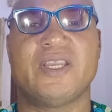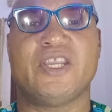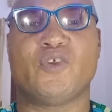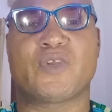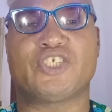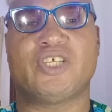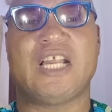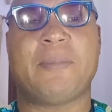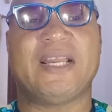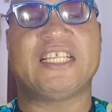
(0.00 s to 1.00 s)
Education
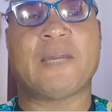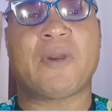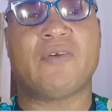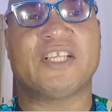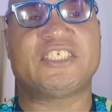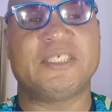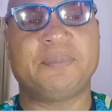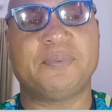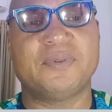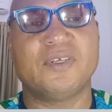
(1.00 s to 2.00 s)
about
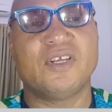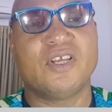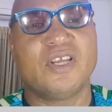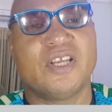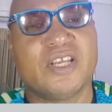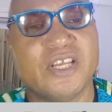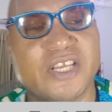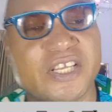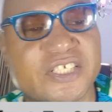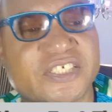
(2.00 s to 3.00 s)
entrepreneurship
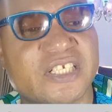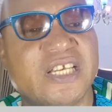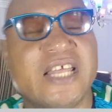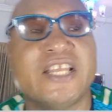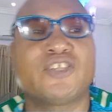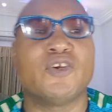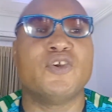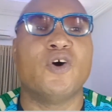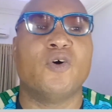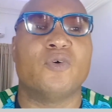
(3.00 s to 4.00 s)
is learning to
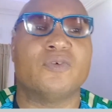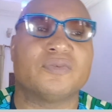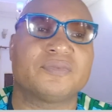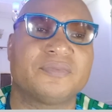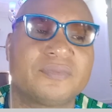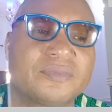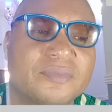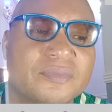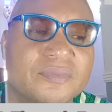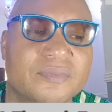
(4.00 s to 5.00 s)
know
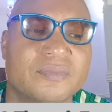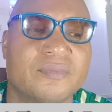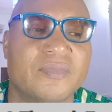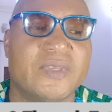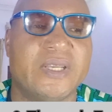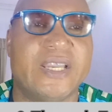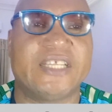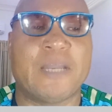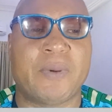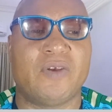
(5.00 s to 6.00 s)

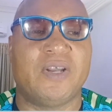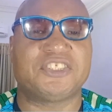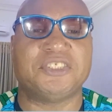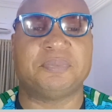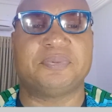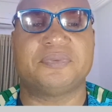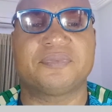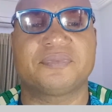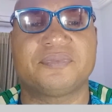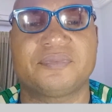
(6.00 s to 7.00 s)
entrepreneurship.
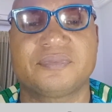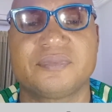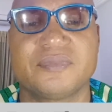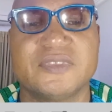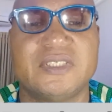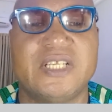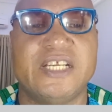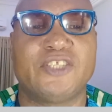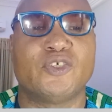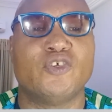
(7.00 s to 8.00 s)

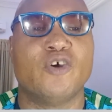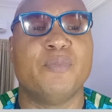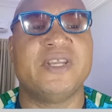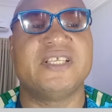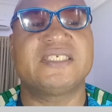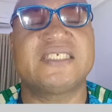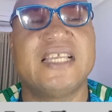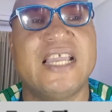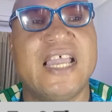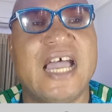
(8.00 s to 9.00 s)
Learning to know means
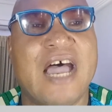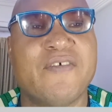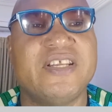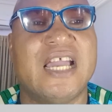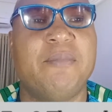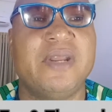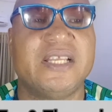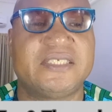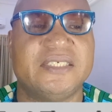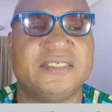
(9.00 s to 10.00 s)
having the
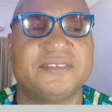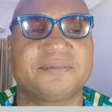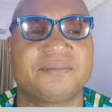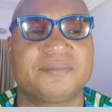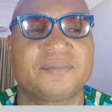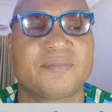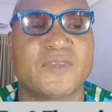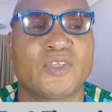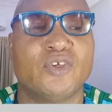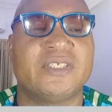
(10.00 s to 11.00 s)
ability
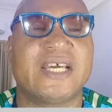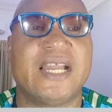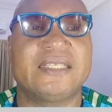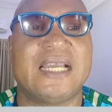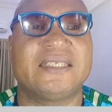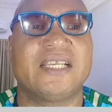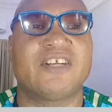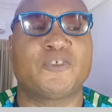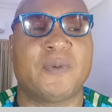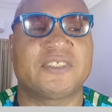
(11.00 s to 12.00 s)
to direct and take
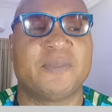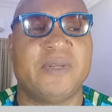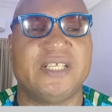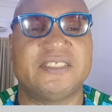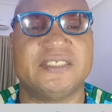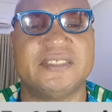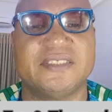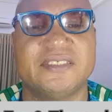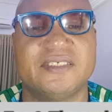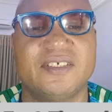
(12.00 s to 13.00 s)
responsibility
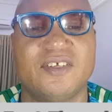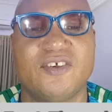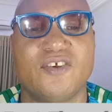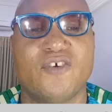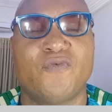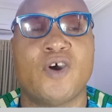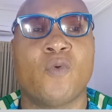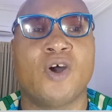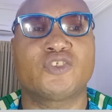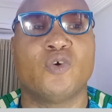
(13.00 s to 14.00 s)
for
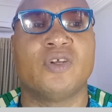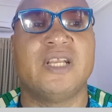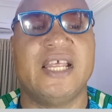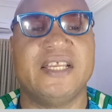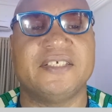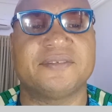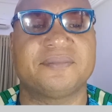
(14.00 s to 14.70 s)
one's own learning,